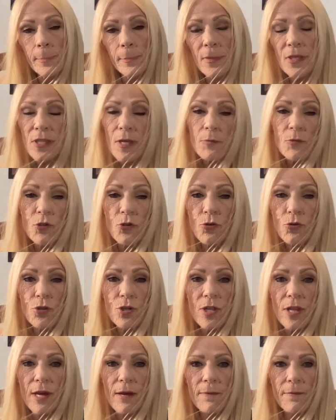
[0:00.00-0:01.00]
Some truth
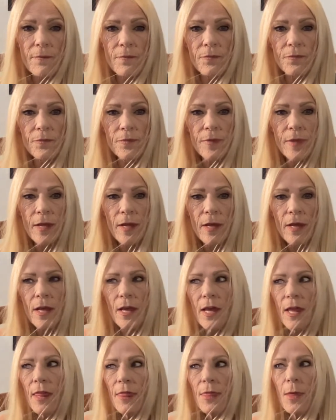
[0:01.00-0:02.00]
to that.
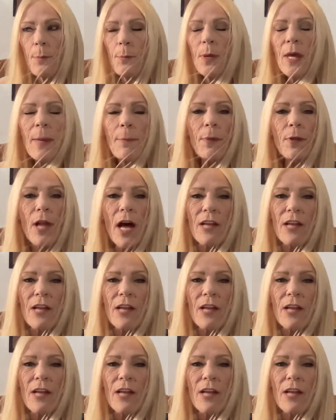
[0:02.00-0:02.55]
The people